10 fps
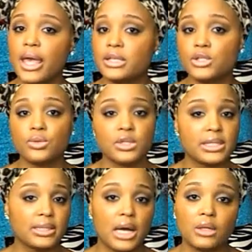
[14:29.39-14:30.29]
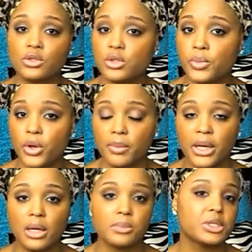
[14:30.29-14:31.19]
and as soon as a doctor's
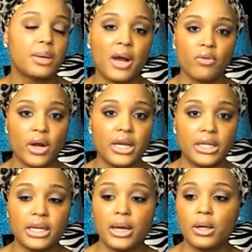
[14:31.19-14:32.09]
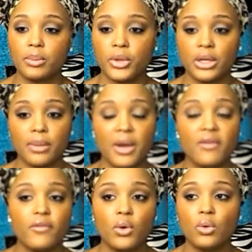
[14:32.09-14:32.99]
appointment comes up i write it down i put it in
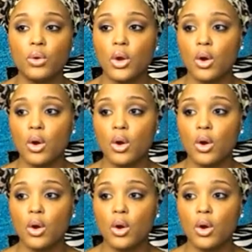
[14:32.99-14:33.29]
my phone